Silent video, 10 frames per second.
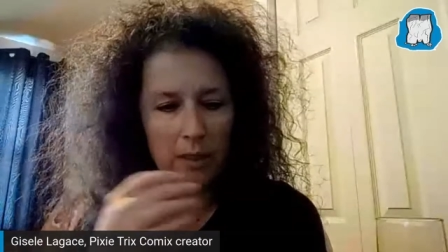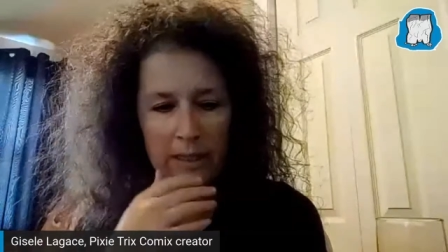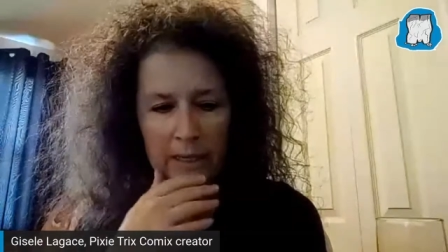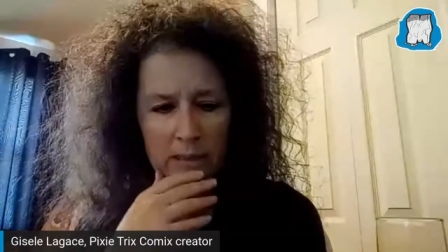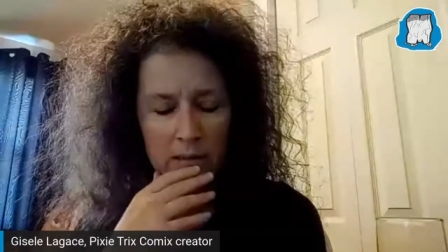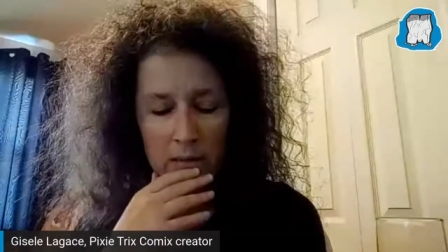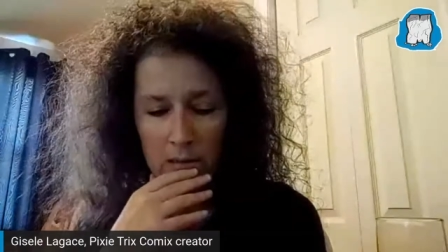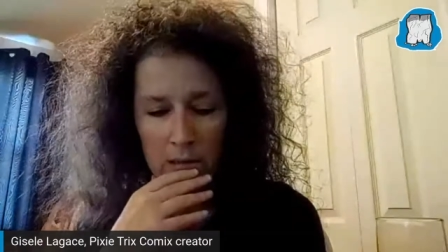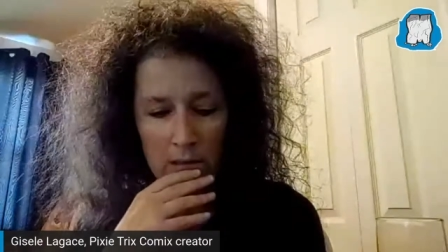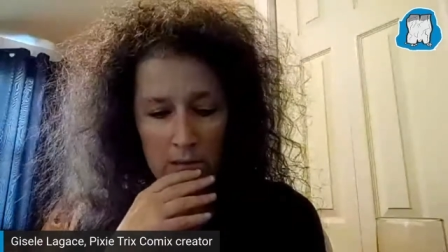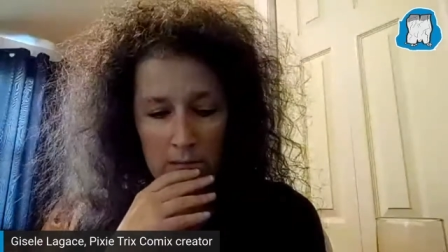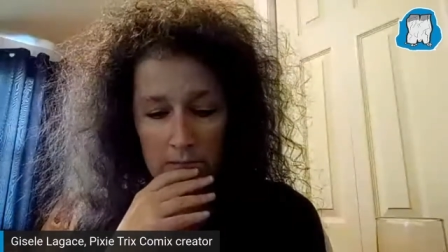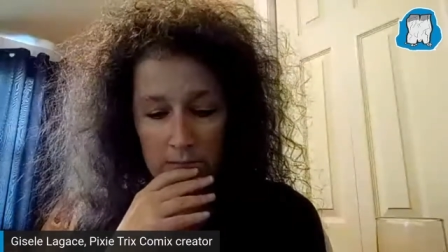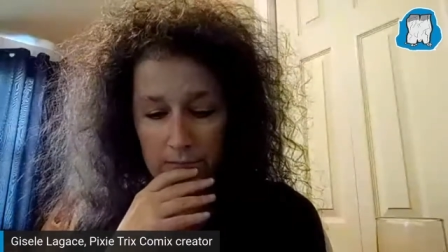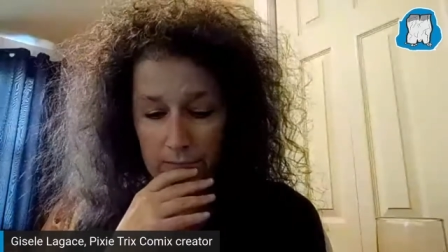again,
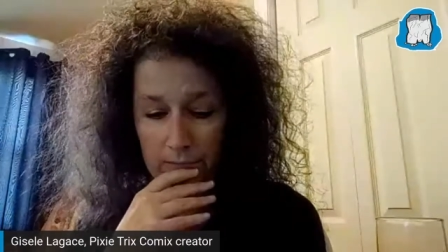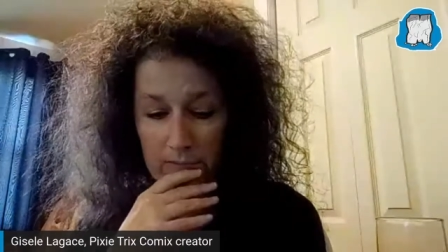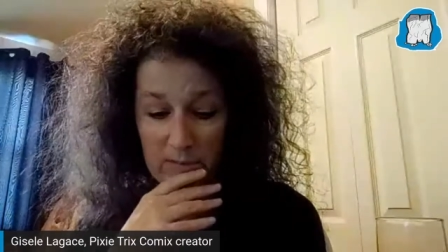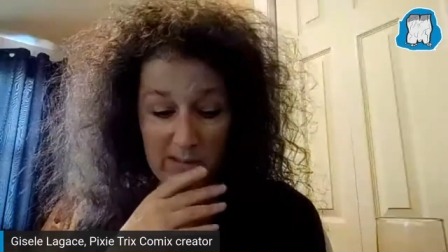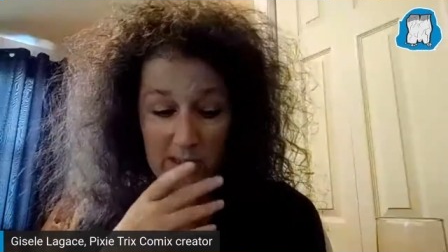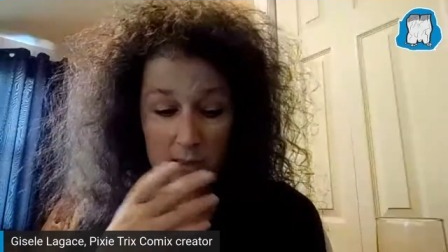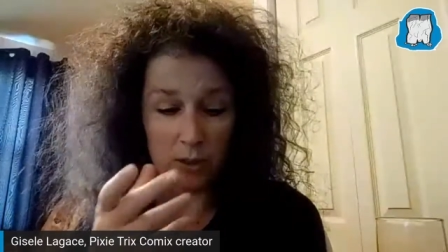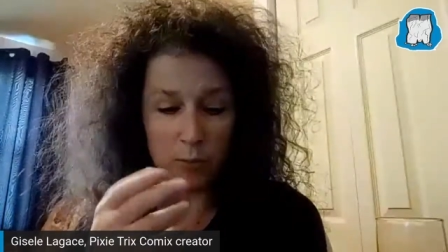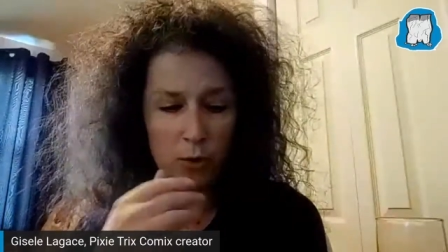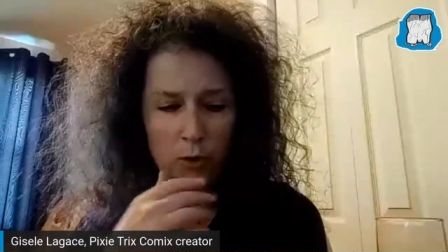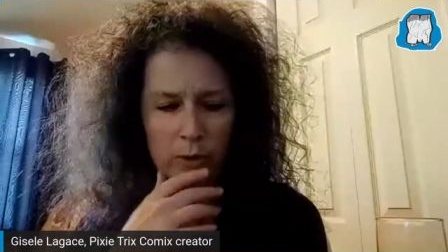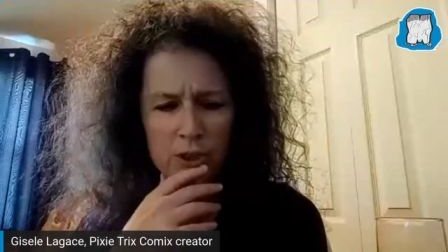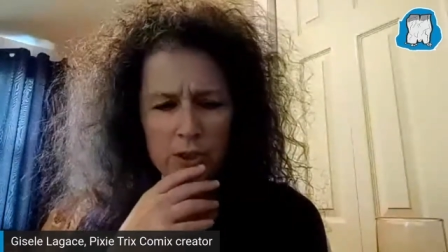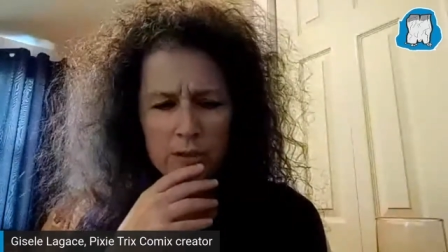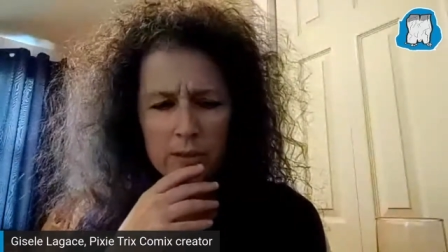uh, it's, it's, more
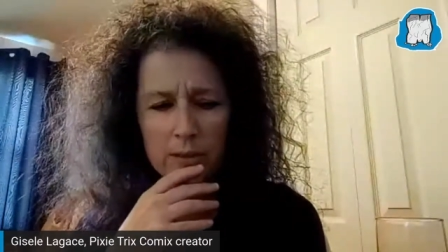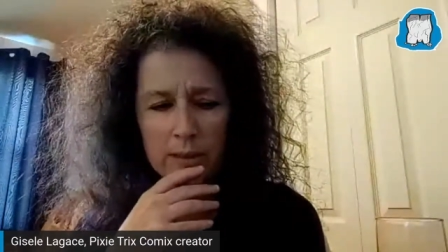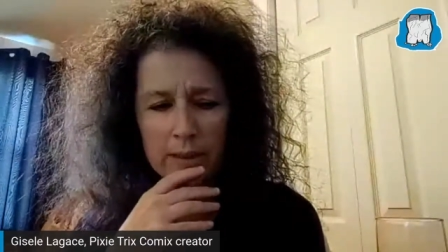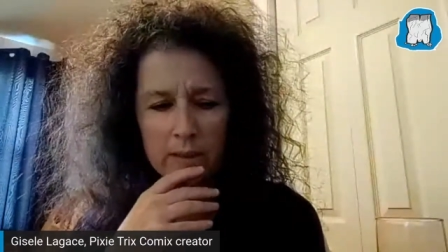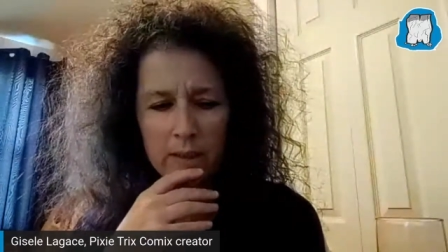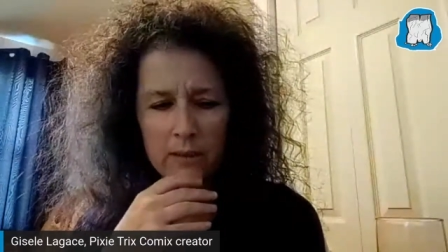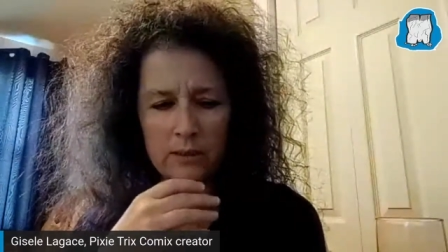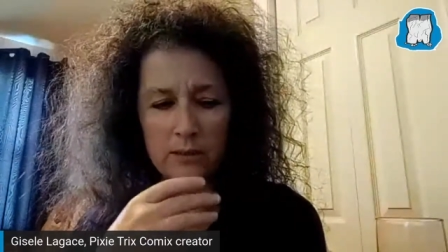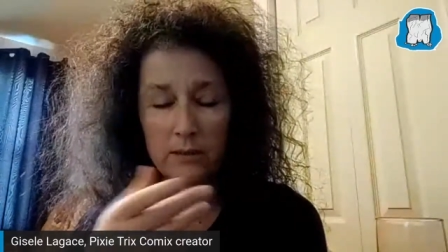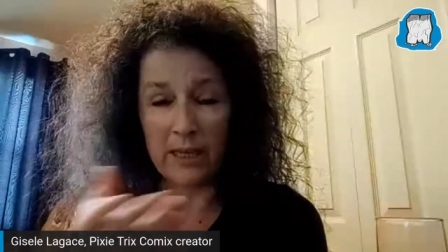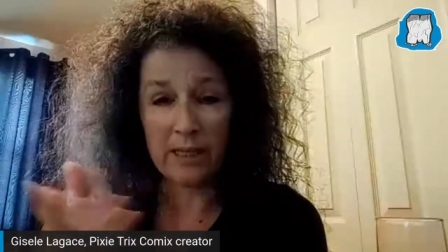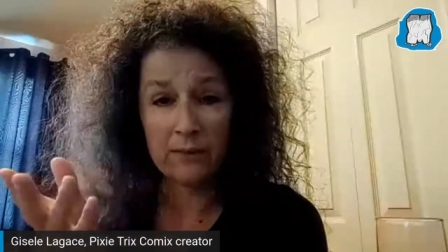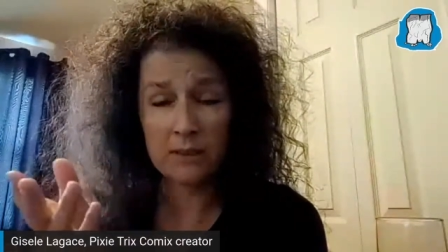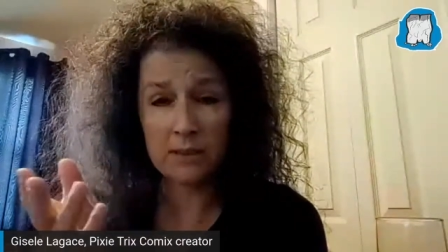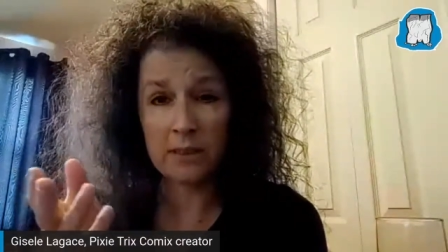question like the, this
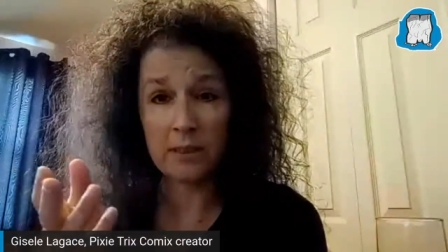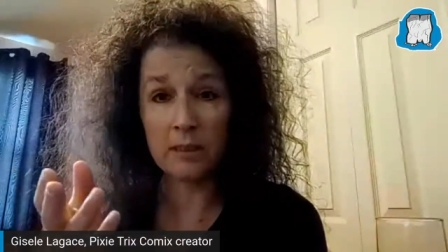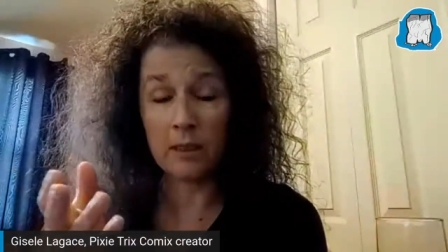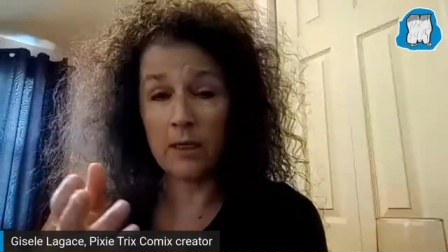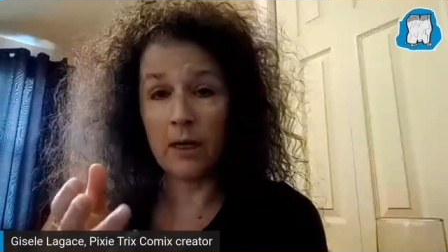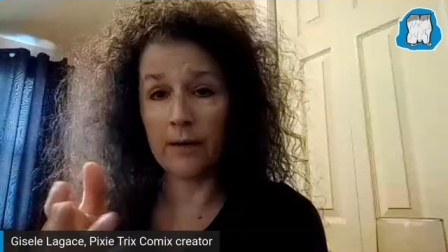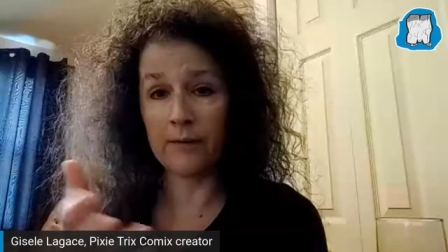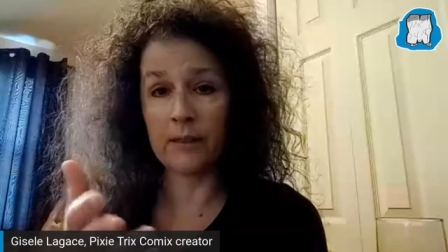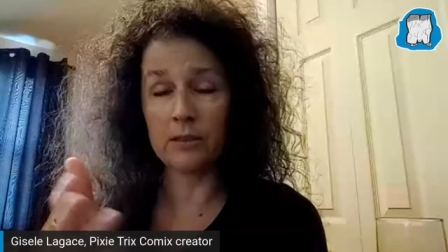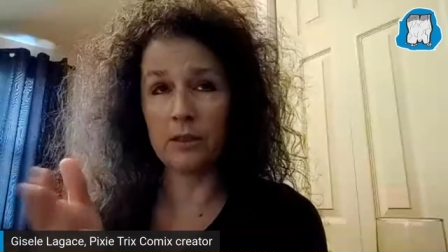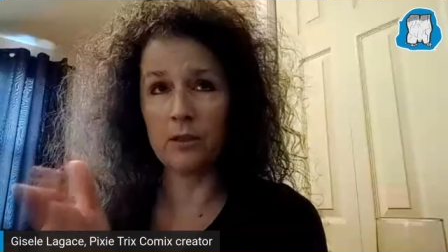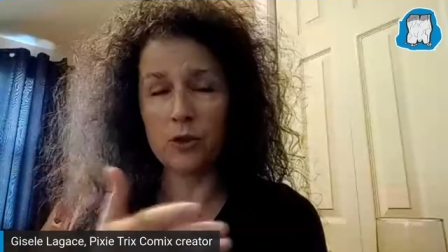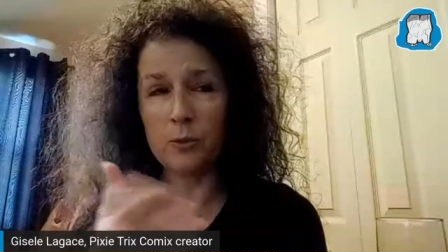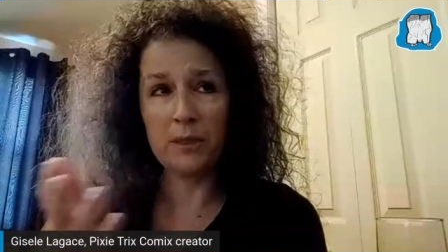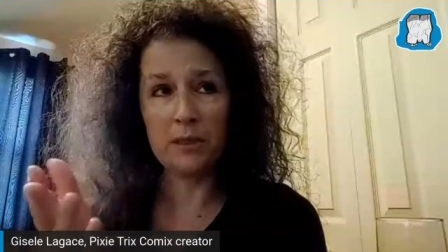canvas thing. I think that it
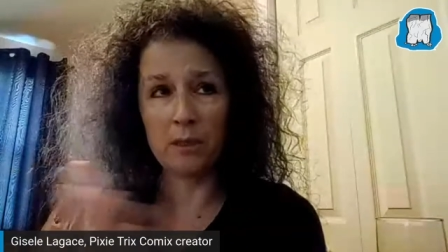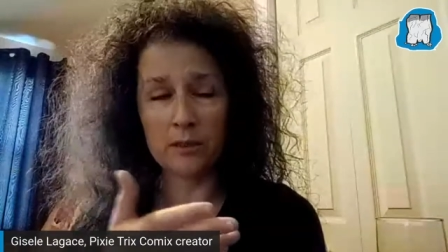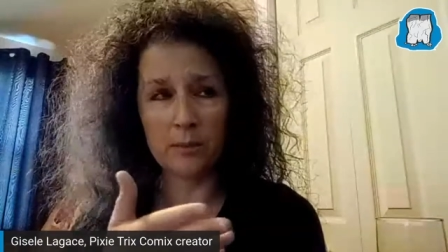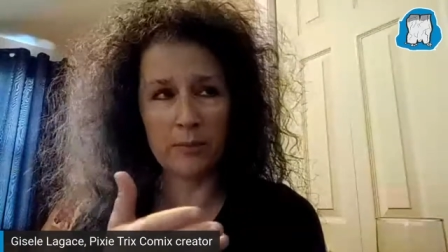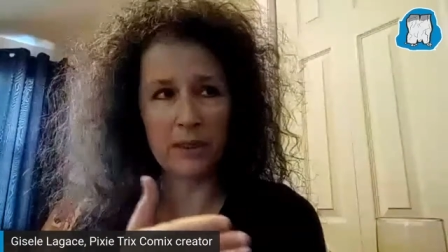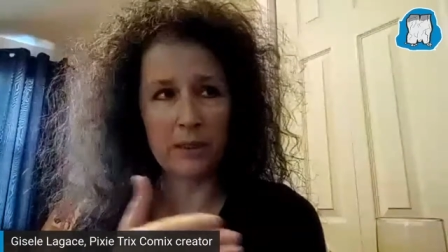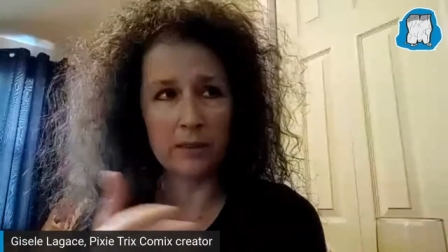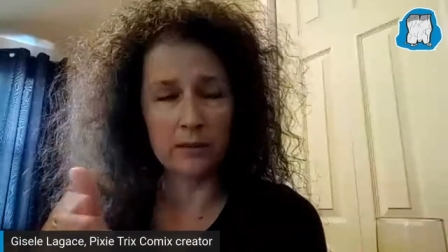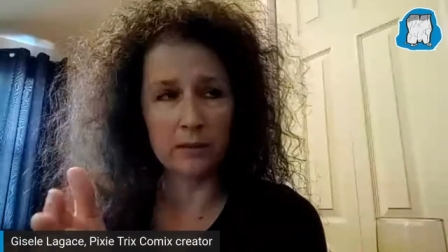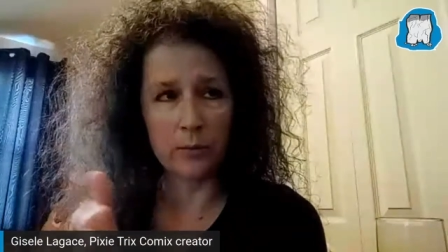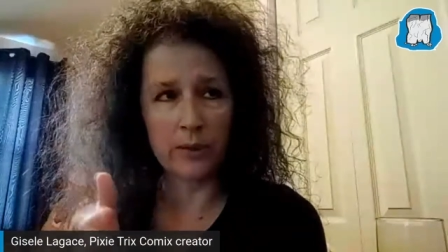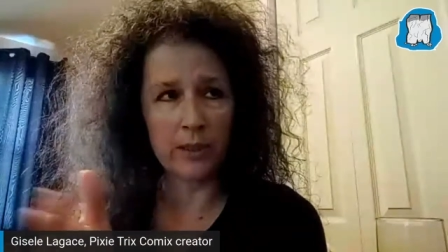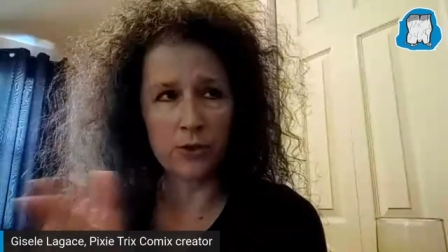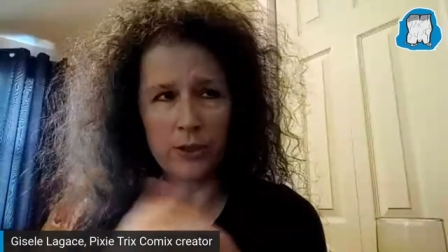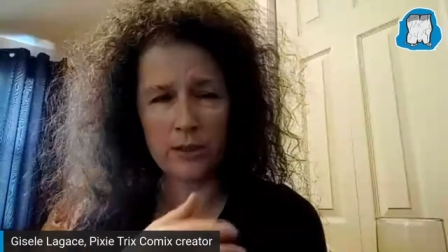used to be called something else
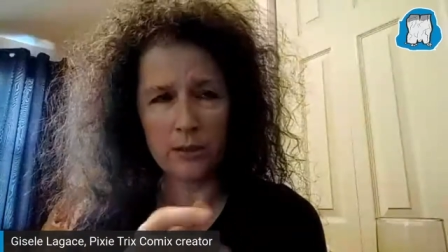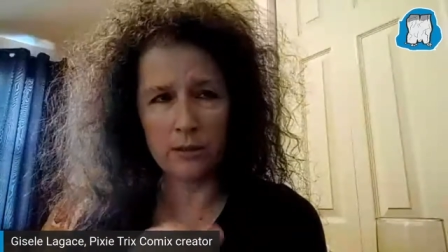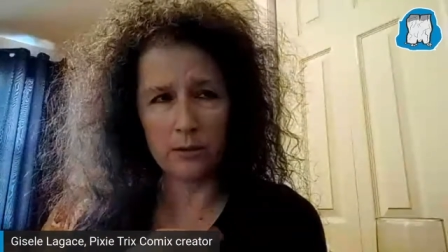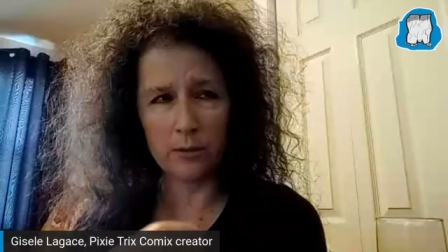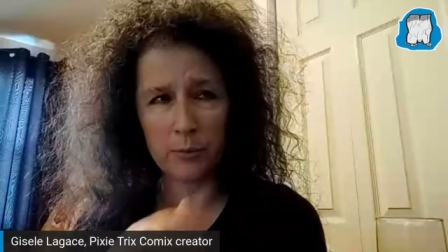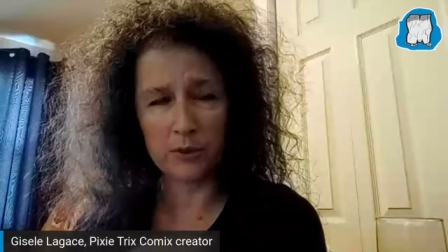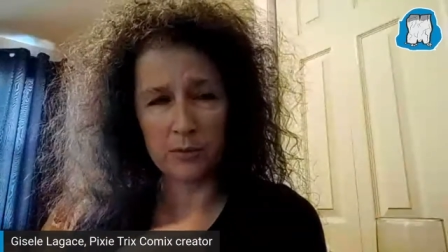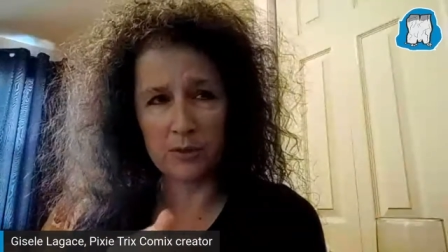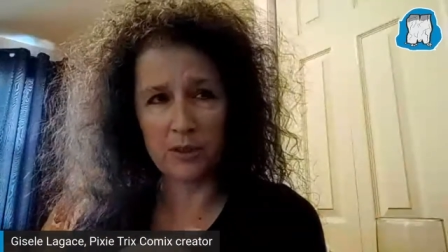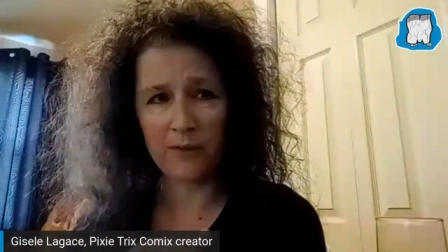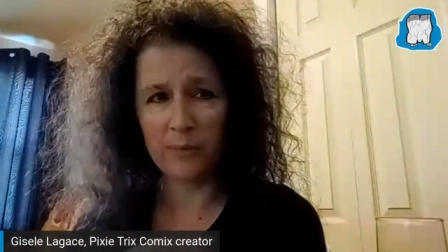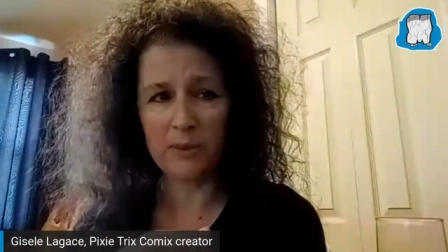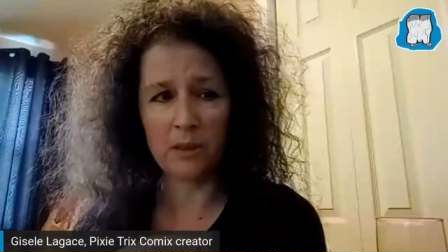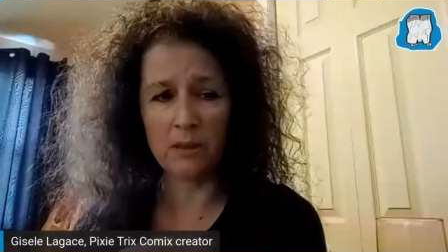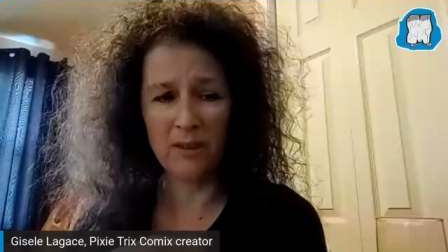when I tried to to put some stuff
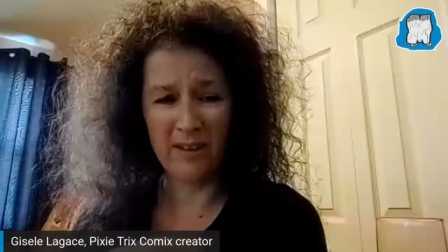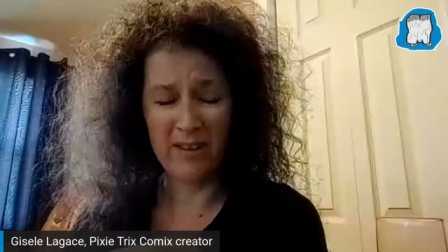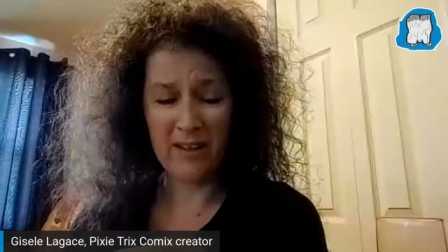up there.